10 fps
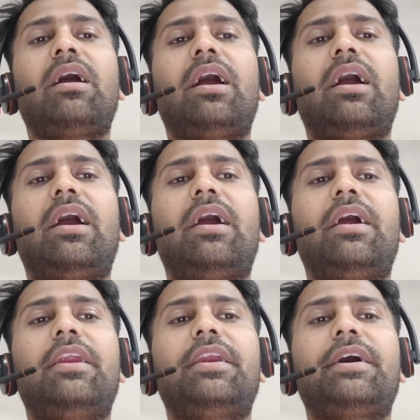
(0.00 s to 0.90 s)

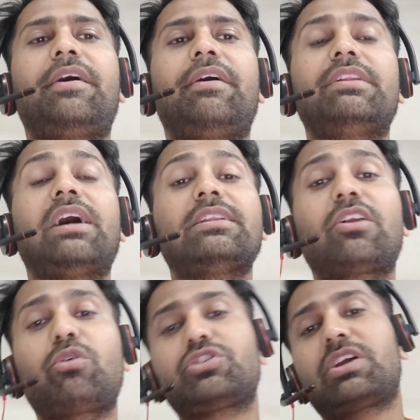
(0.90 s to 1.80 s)
And the
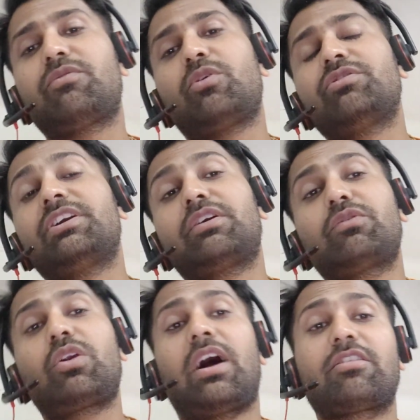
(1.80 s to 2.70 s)
other question was,
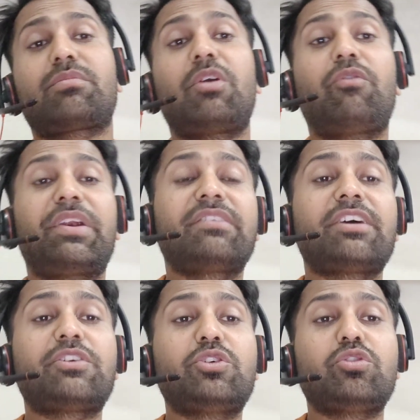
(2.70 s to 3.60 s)
interviewer asked me, what is
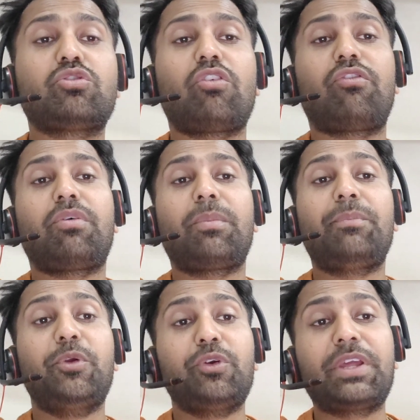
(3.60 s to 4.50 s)
the use of
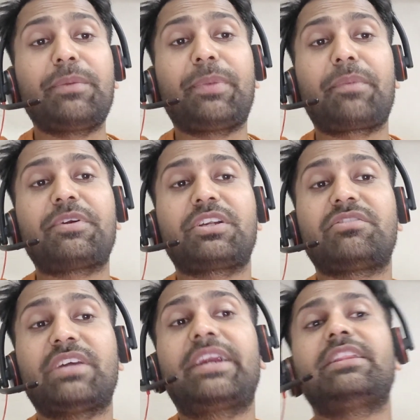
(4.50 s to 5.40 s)
muting permission
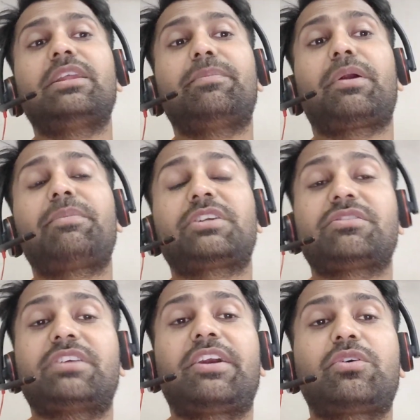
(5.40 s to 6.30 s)
set in the
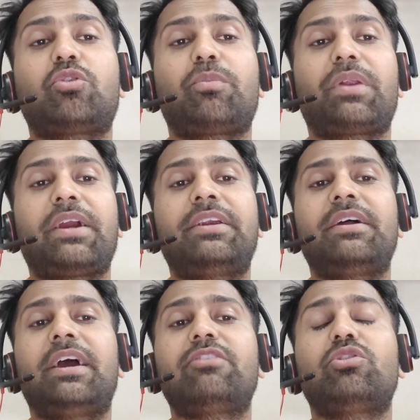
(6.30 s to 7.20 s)
permission set group, right?
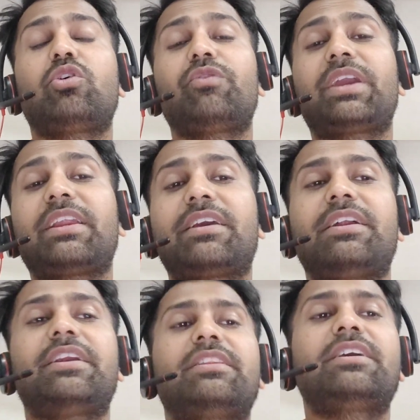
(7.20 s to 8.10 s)
As you know, we can
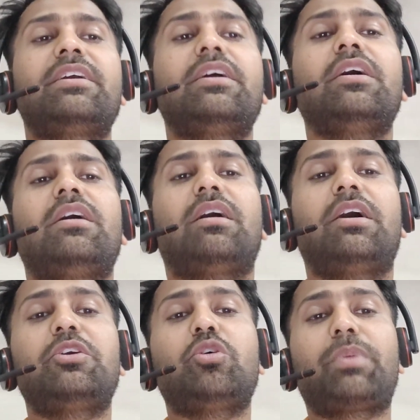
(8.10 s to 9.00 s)
create the
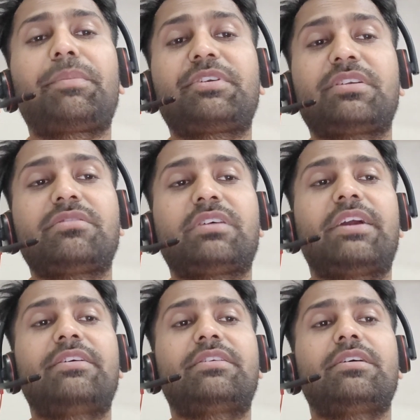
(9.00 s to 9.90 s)
permission
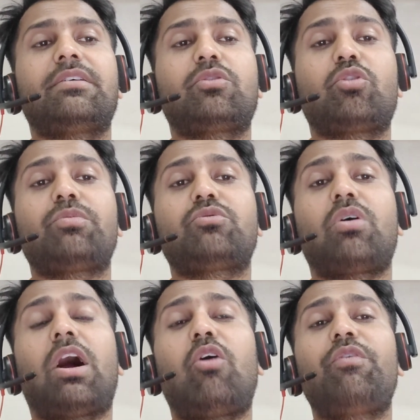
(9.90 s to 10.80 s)
set group. So
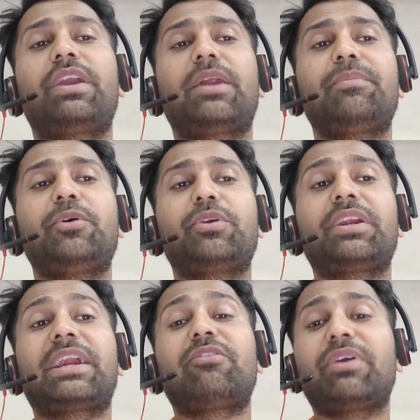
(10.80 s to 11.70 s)
how we can mute
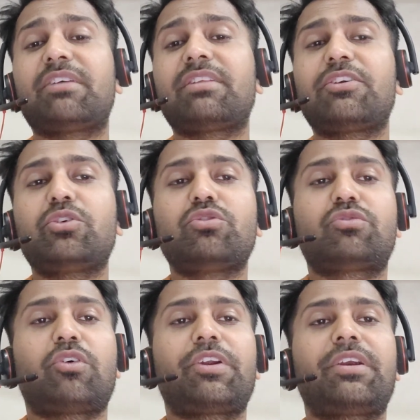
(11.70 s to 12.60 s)
it and what is the use
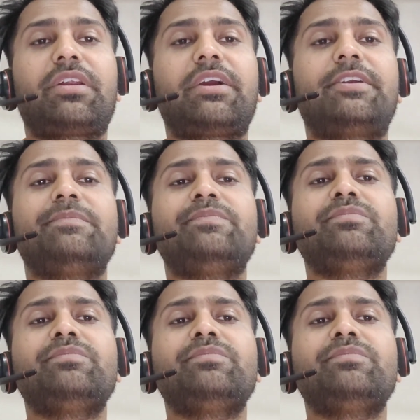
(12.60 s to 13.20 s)
for it, right?